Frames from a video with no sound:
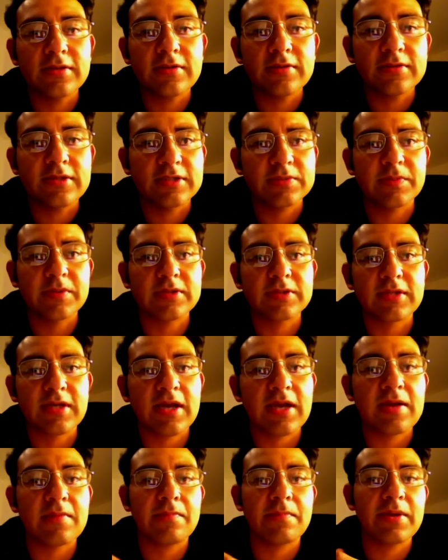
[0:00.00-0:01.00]
Just because I
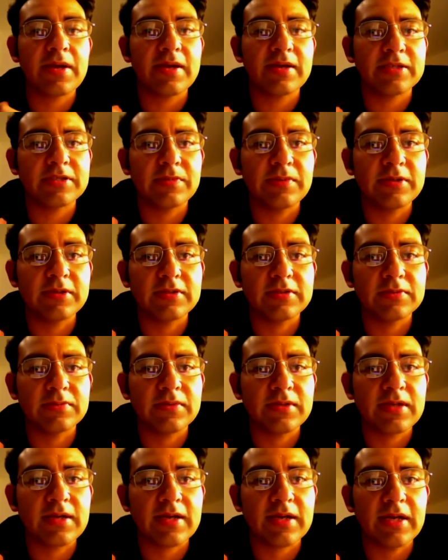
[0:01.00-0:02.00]
had a bad experience
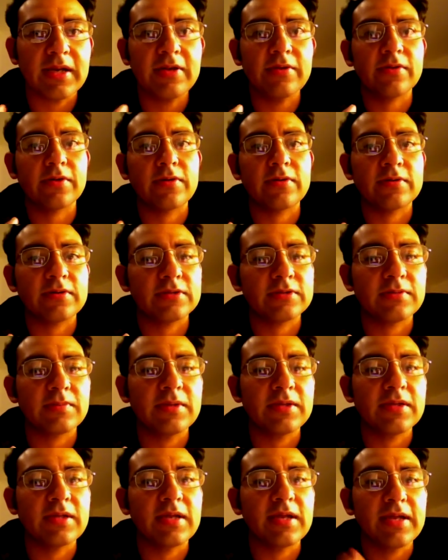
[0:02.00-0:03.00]
with a Canadian girl doesn't
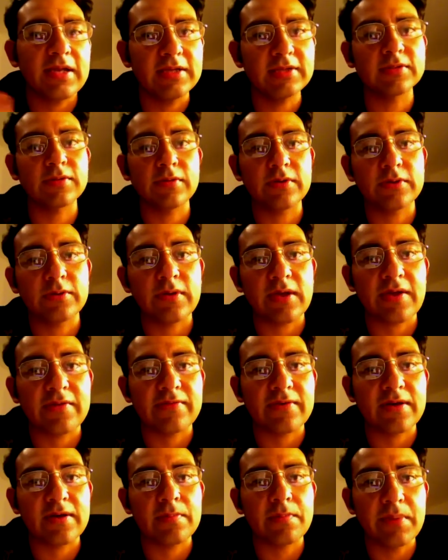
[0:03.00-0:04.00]
mean that he's going to have
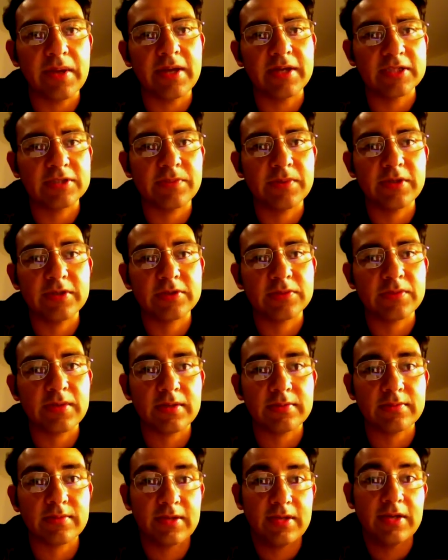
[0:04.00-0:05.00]
a bad experience with
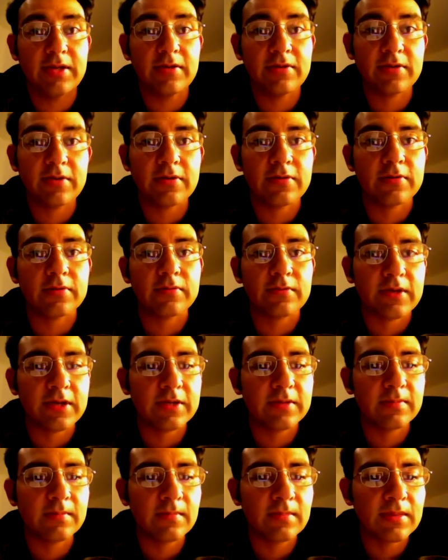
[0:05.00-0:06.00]
a Canadian girl, right?